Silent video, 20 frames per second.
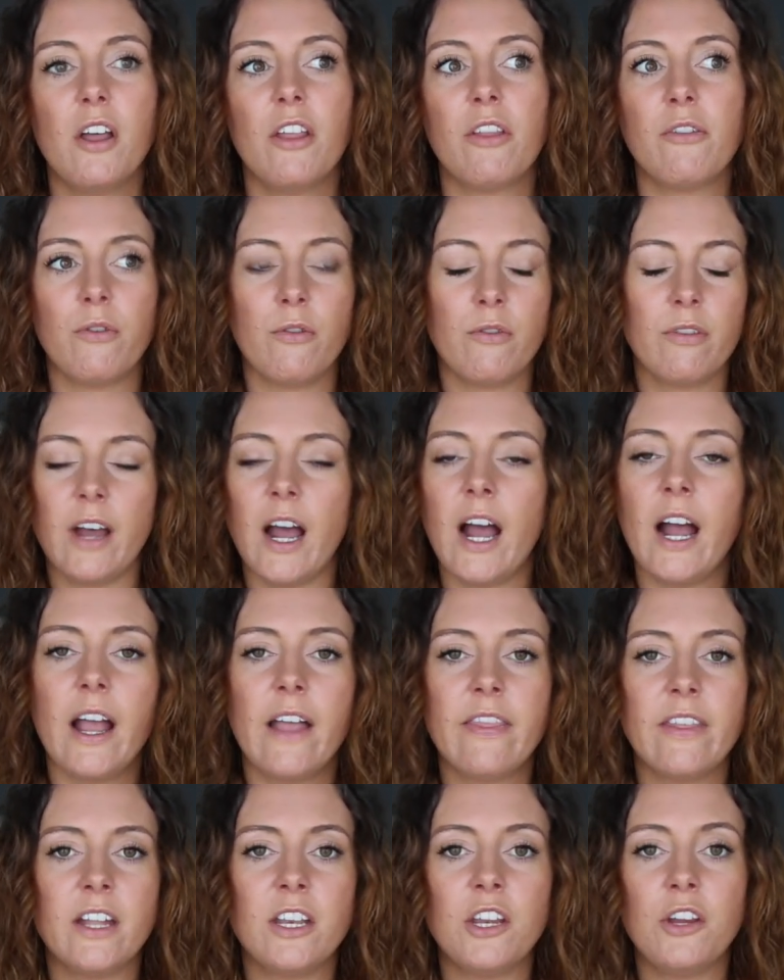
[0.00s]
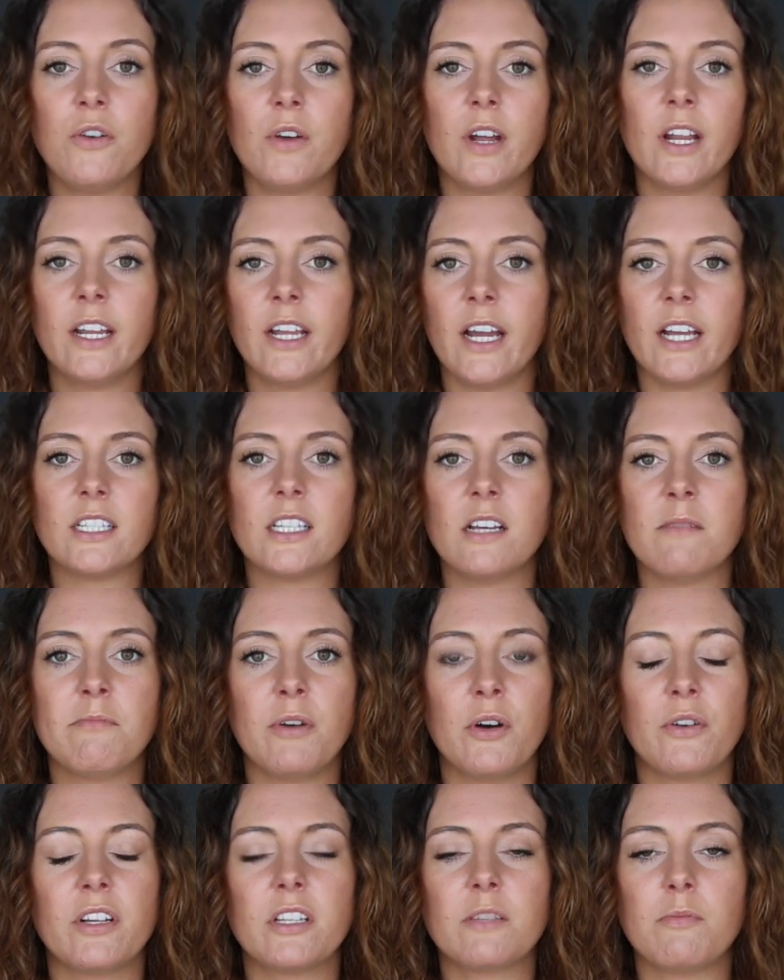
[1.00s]
through that, and then you can get some
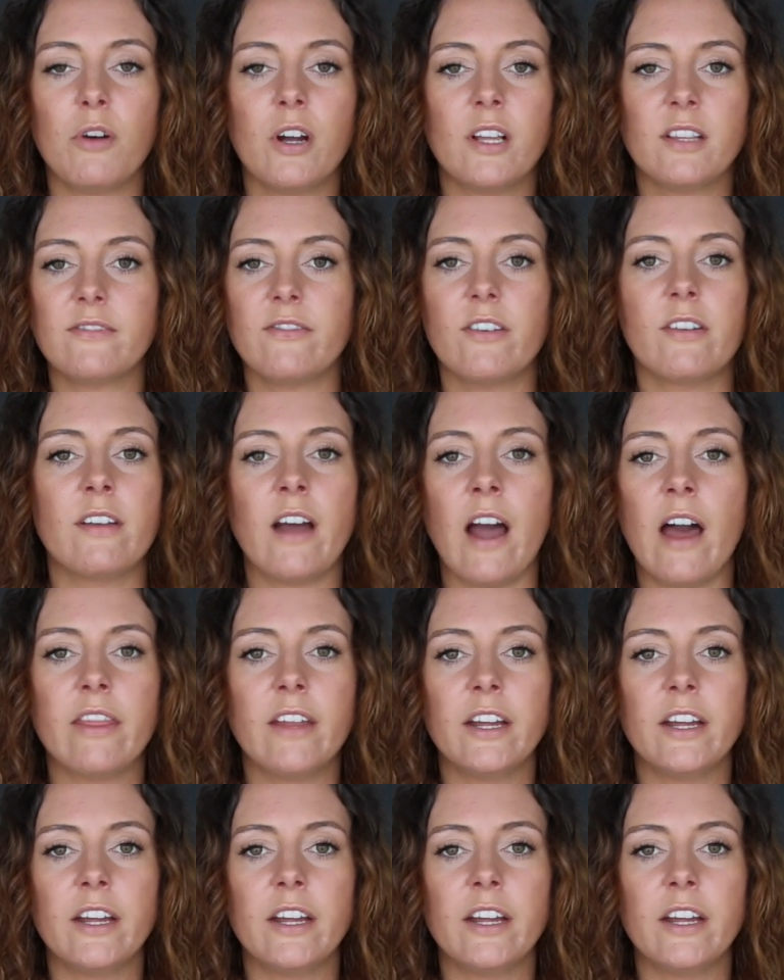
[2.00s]
bonus points for that.